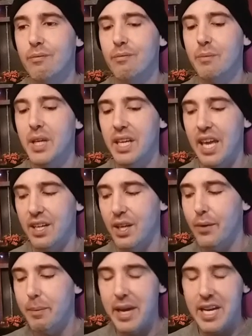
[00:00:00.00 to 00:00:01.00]
but again,
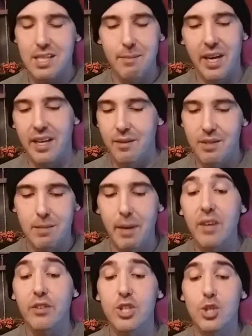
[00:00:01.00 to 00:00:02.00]
going back to my to my
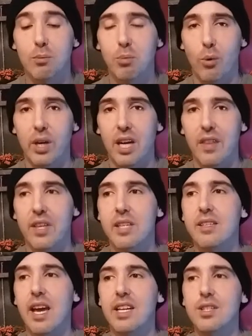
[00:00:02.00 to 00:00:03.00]
original point on this,
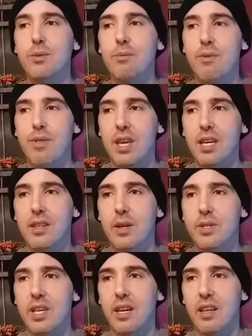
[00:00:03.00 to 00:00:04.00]
I don't think
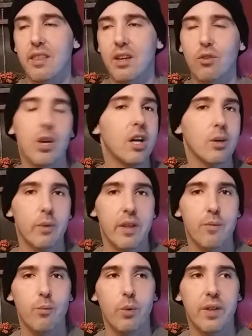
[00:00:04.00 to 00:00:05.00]
there's anything wrong with,
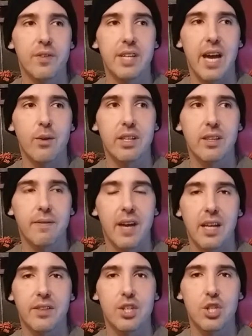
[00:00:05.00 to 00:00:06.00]
with doubting the
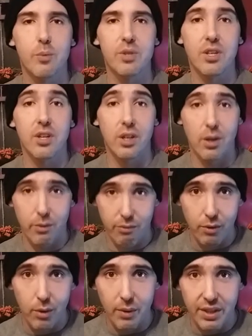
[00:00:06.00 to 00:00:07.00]
fact that she was going to go
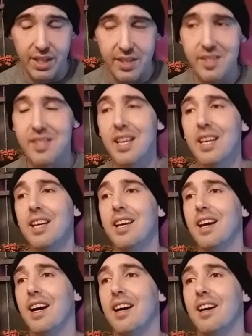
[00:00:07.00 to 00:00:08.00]
through with this.
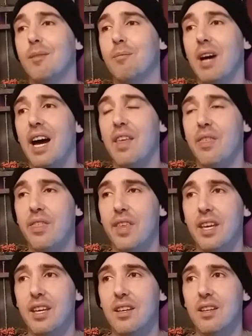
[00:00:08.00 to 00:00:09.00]
Um, I
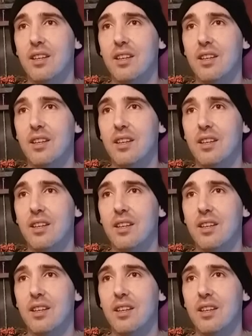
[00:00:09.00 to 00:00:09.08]
think